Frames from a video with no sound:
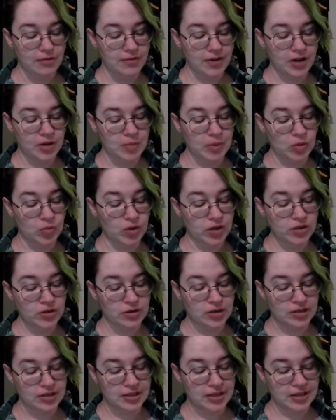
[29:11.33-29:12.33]
Faramir
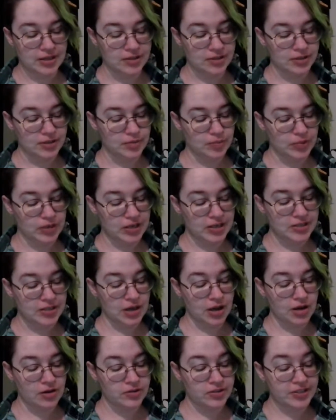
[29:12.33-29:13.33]
wondered at this, but he
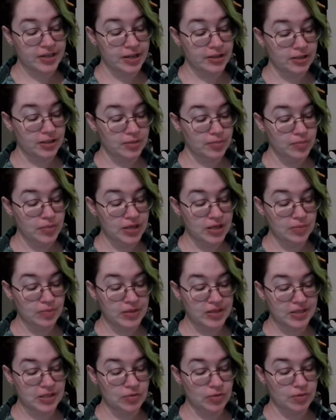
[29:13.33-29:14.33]
saw her seldom, being
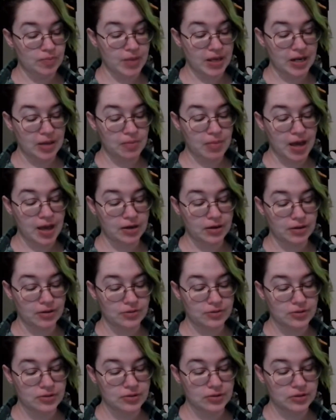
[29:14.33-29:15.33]
busy with many
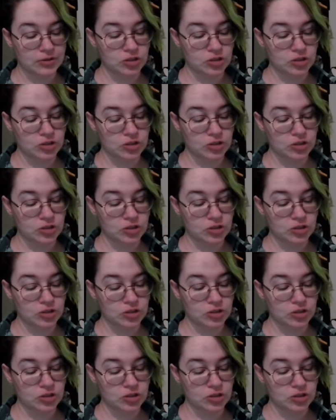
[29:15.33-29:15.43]
matters,